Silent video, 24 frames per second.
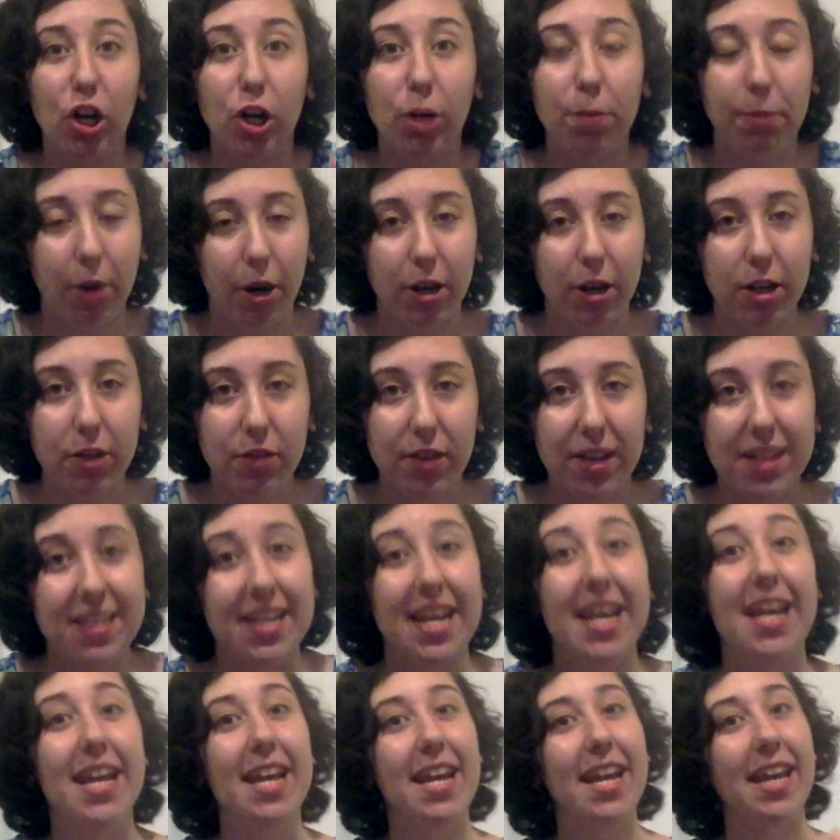part of it,
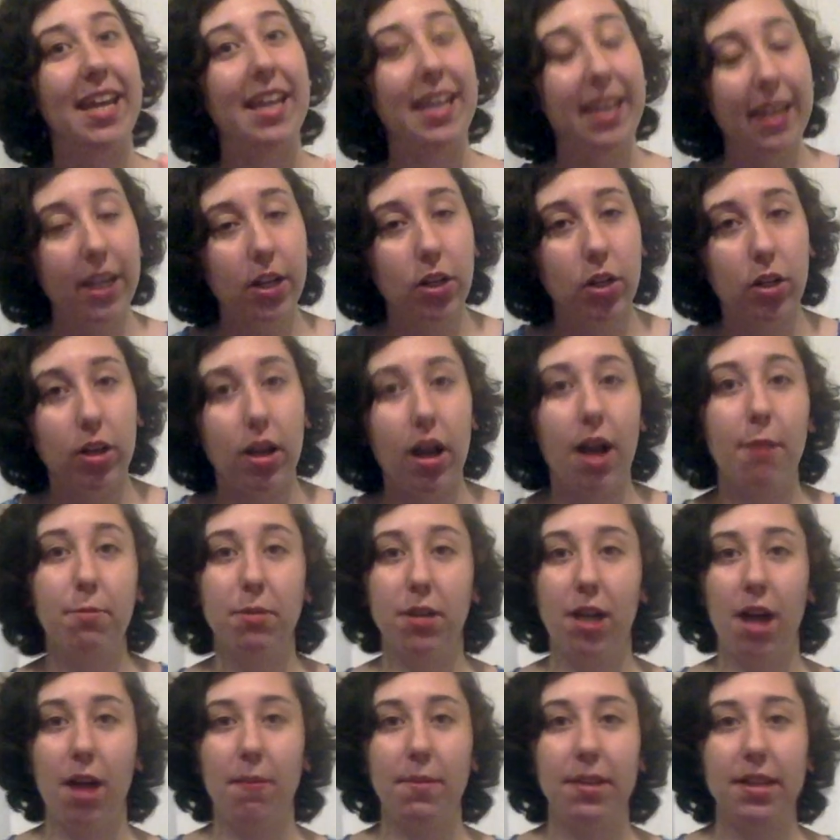here,
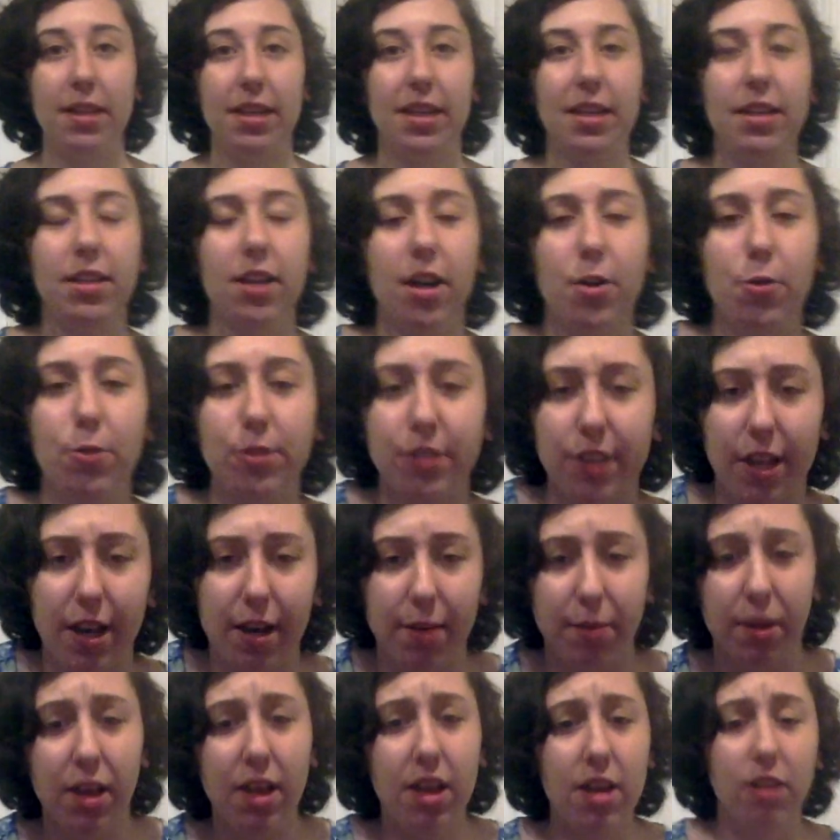upcoming, he goes,
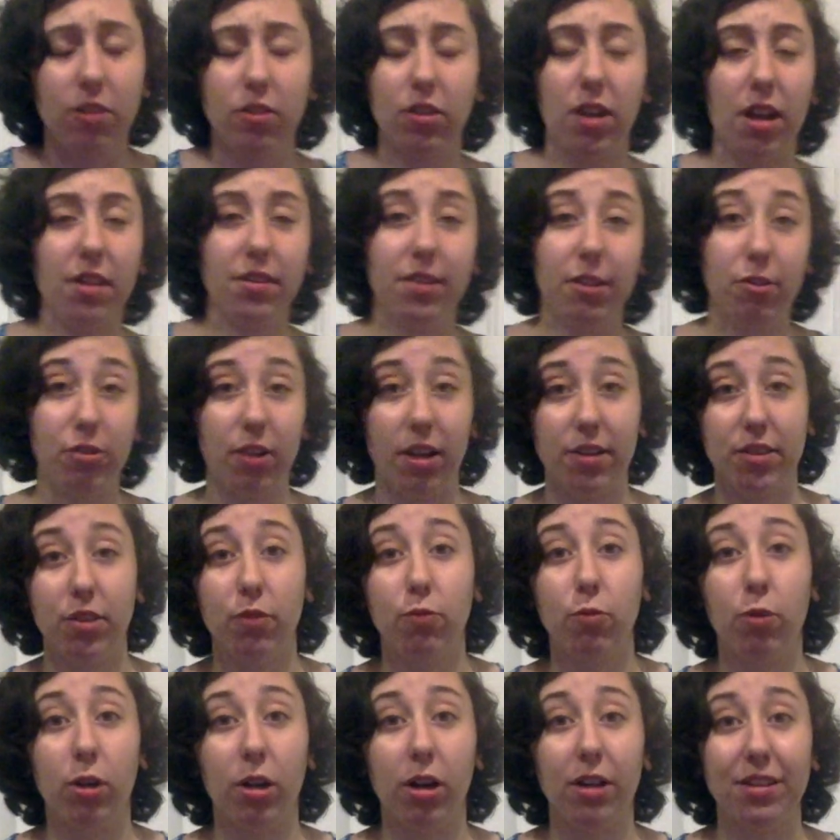there's lots of
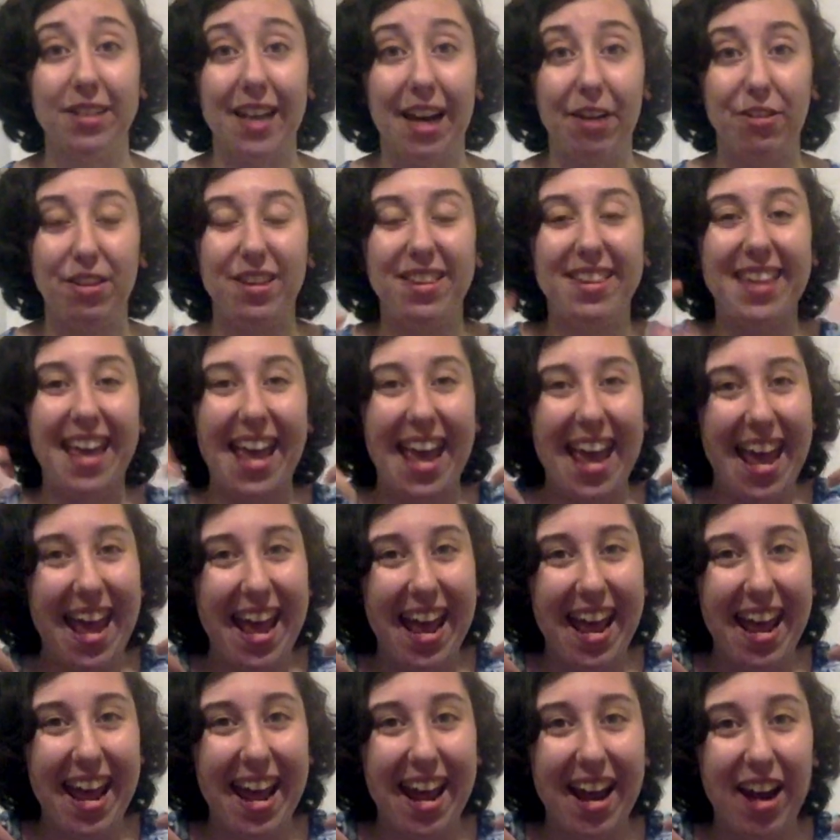world out
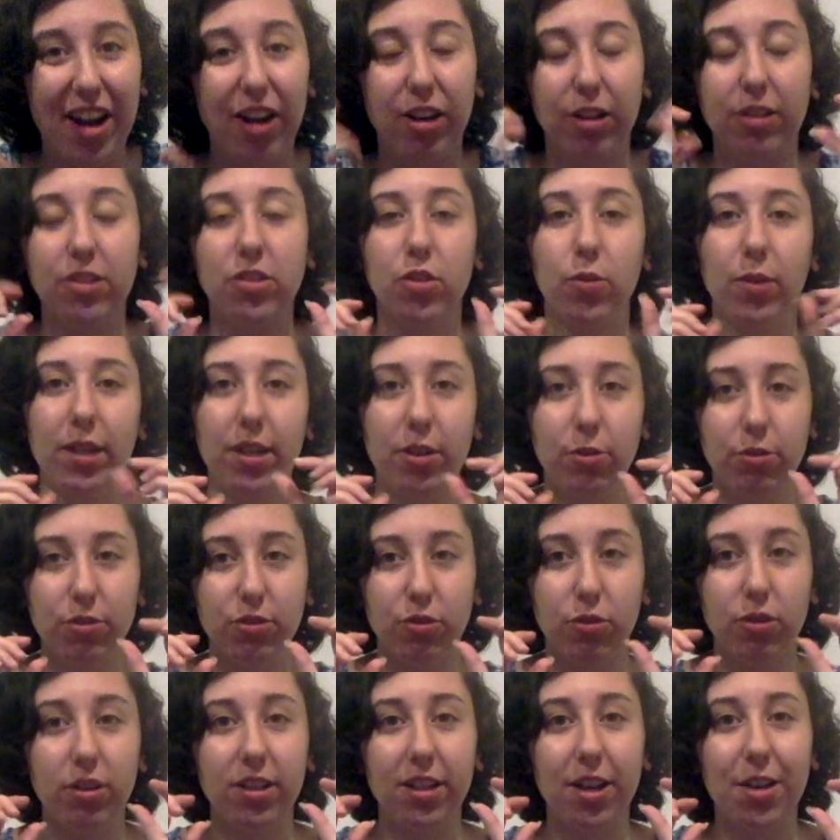there. So he
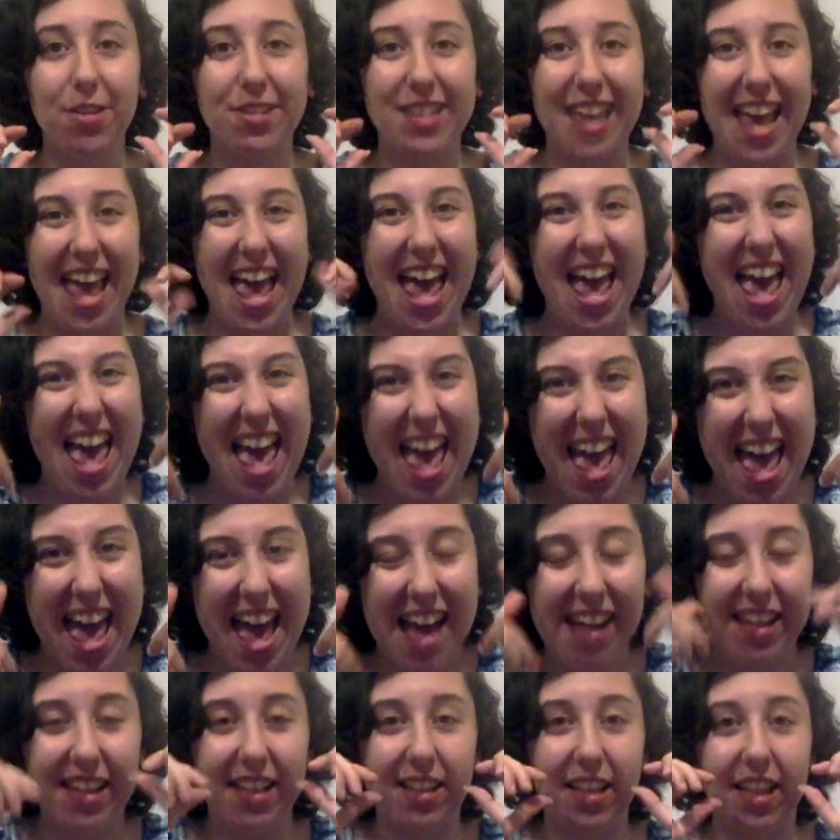sort of goes,
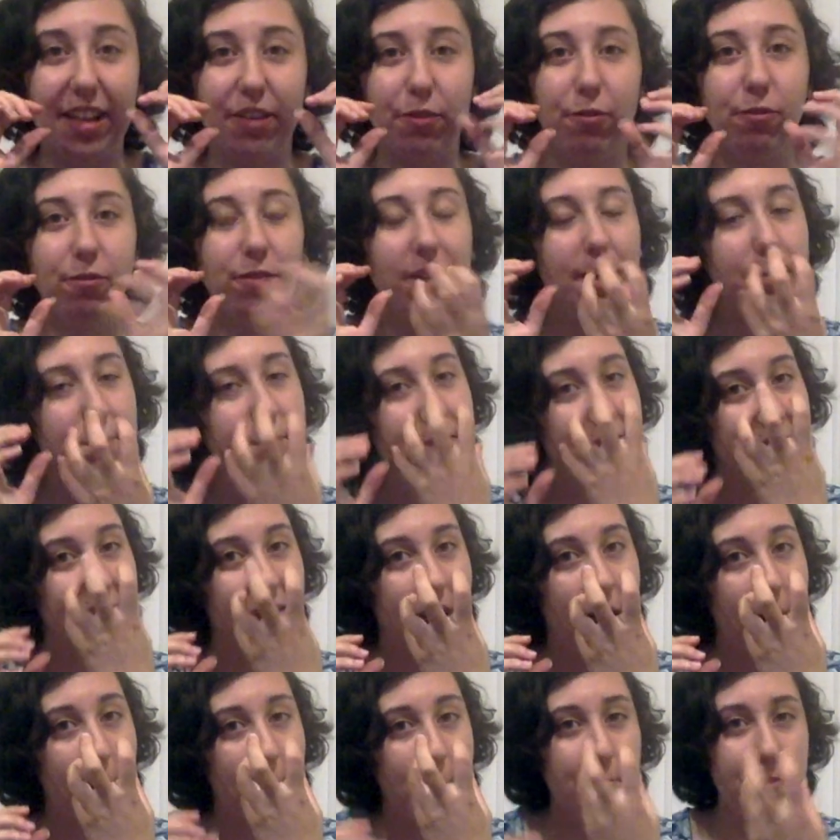he like flips it
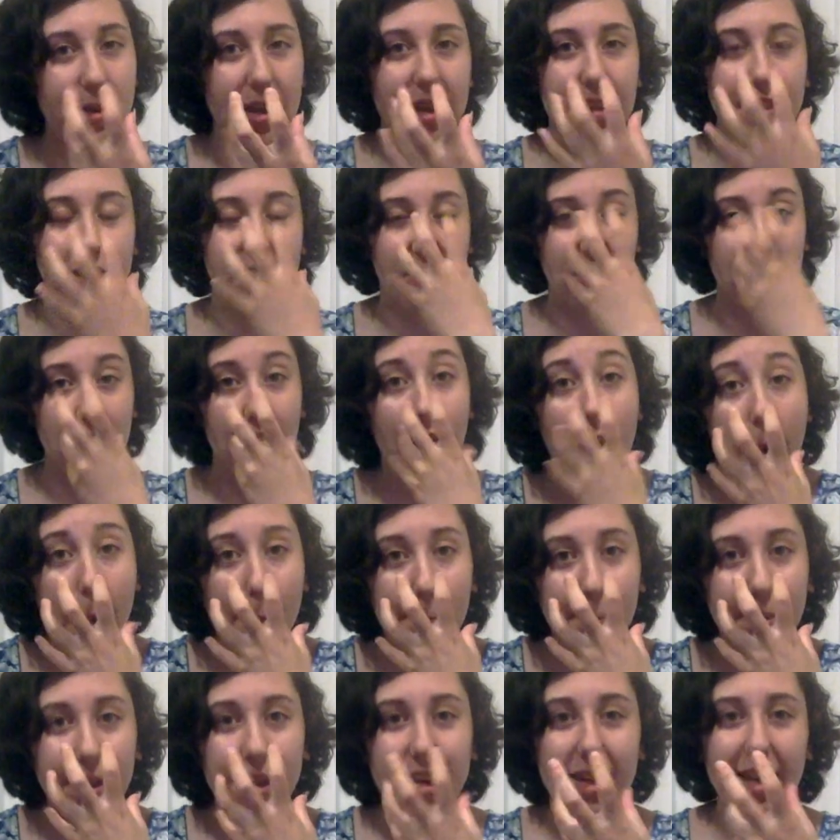up in the
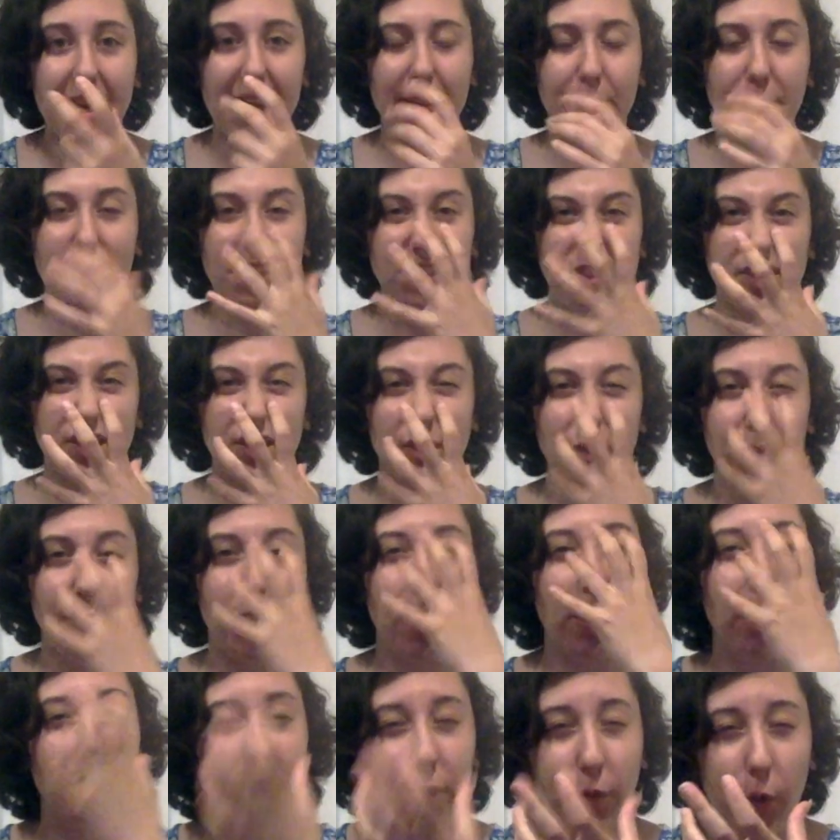top and places it
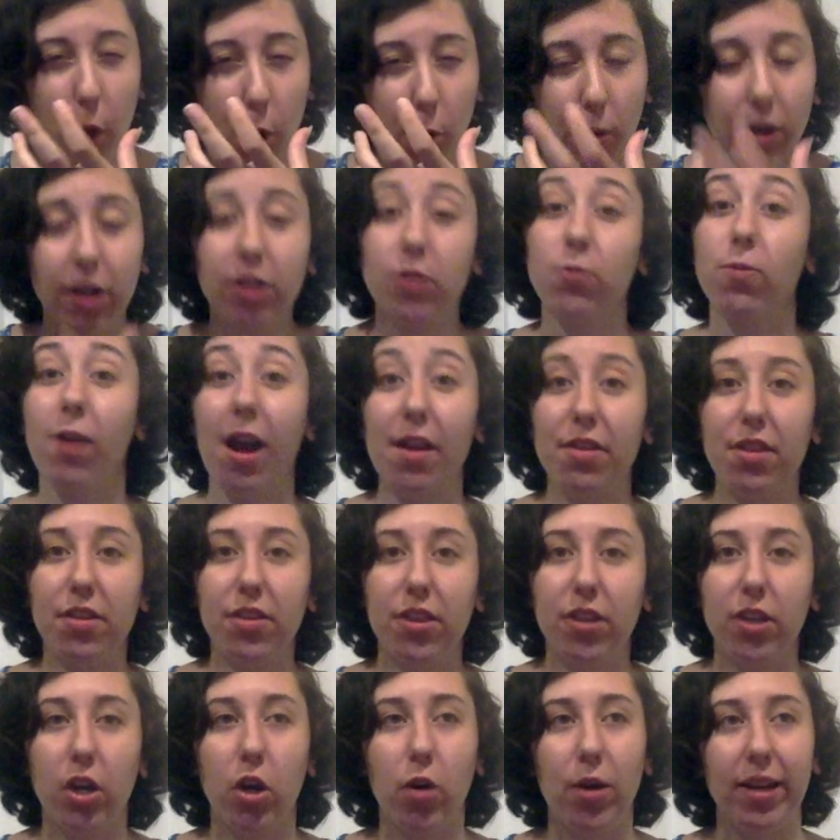very forward rather
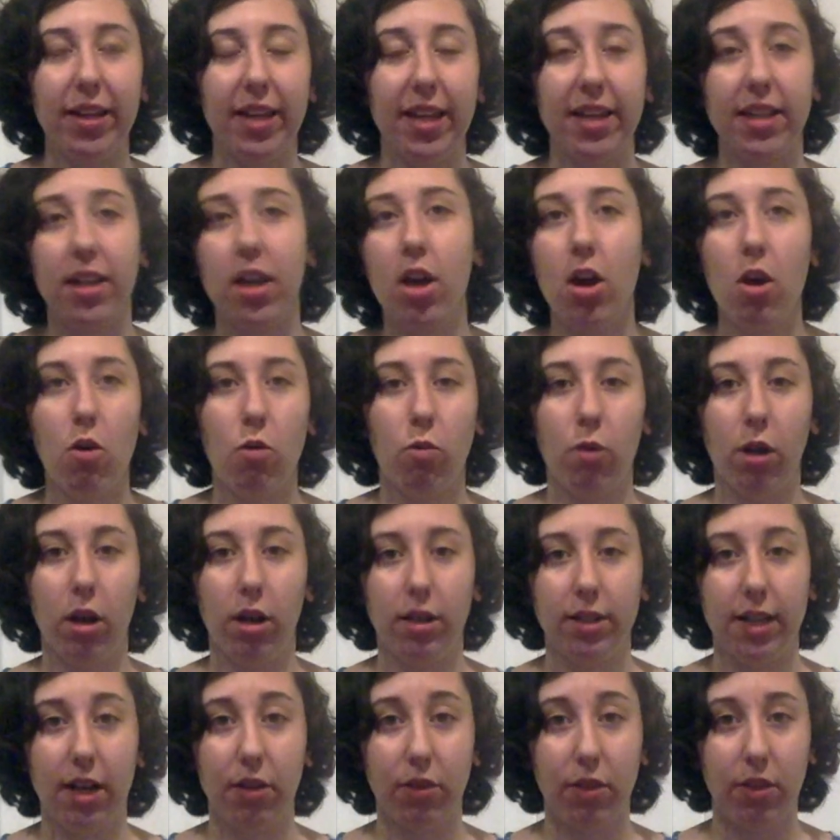than going like
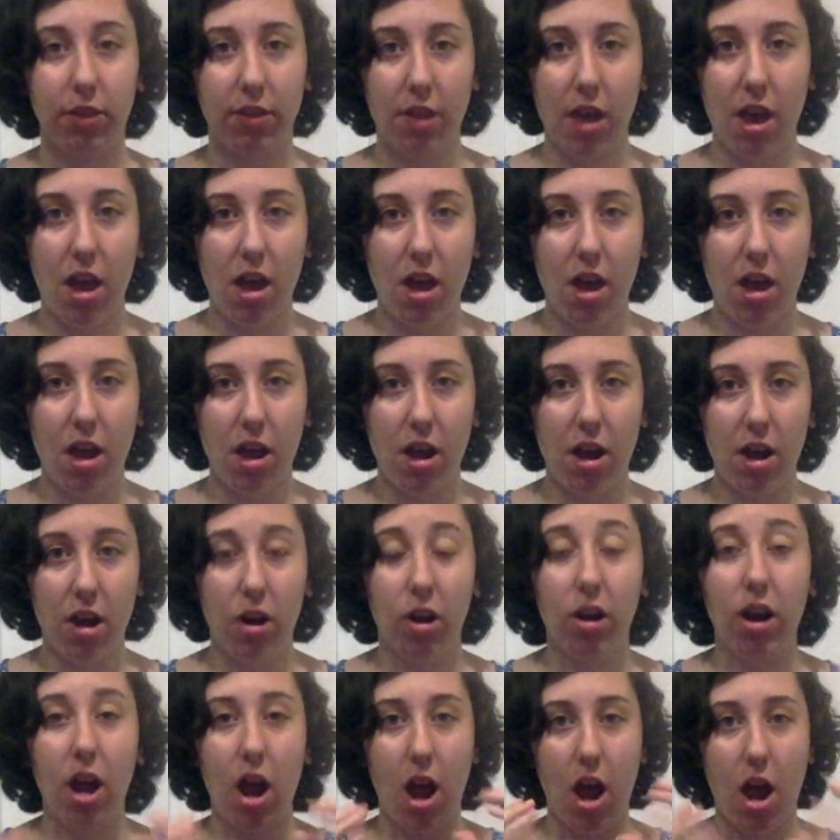world out there,